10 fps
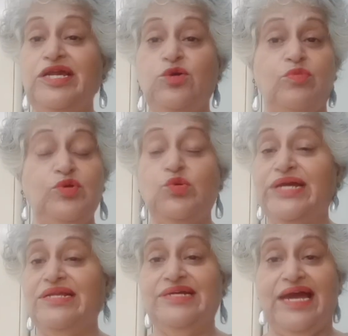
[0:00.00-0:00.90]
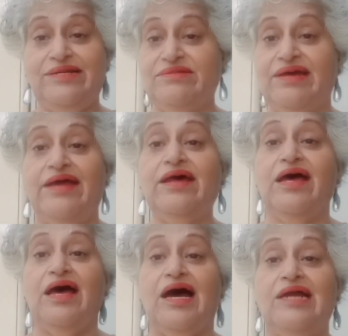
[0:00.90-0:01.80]
whom you can get there
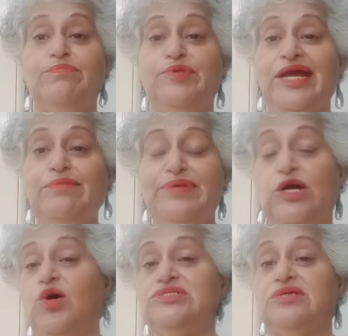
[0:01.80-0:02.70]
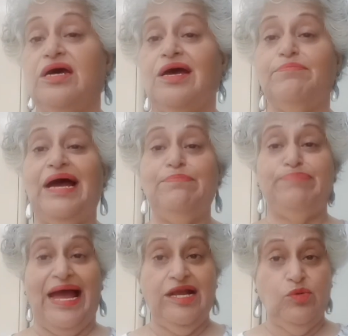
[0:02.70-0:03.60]
and bring, because my
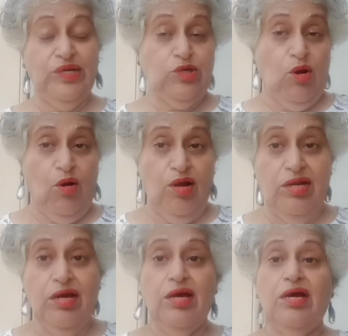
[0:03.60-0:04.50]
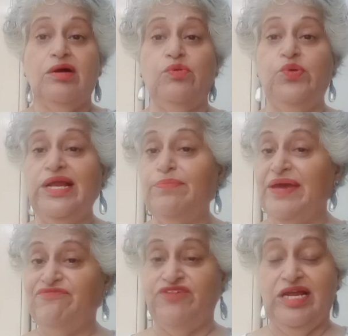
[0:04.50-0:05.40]
banquet hall will
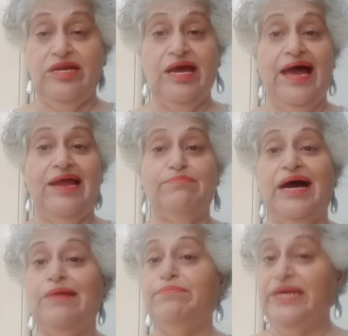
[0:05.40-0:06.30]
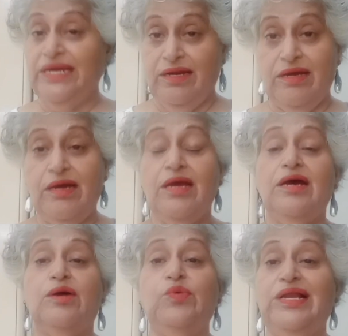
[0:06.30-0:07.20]
be filled and my meal
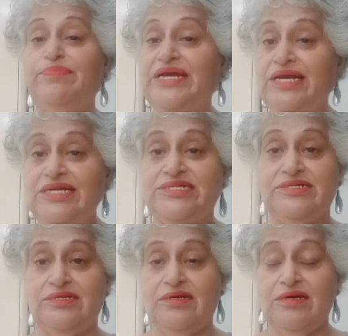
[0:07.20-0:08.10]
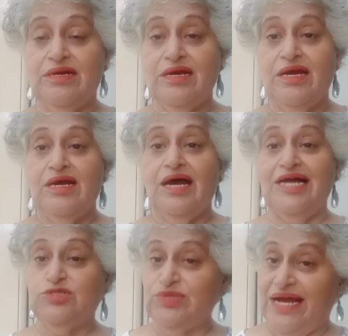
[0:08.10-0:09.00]
will be eaten."
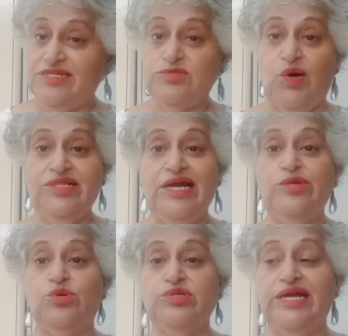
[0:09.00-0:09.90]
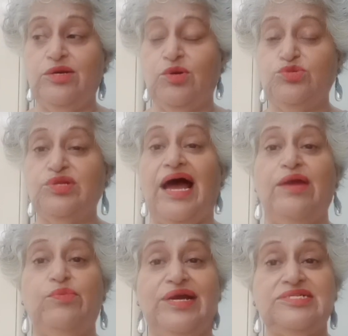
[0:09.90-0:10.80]
And so that is what they do. They go to the
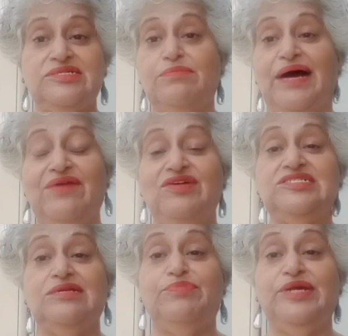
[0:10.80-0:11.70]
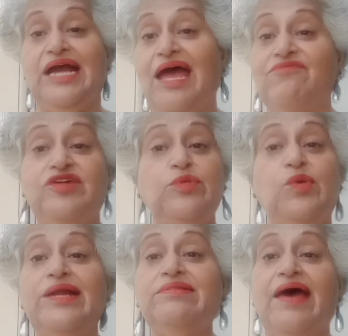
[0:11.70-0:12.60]
highways and the byways and bring
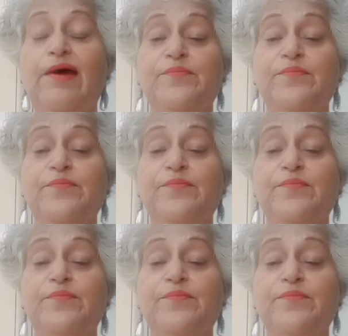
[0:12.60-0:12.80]
everyone there.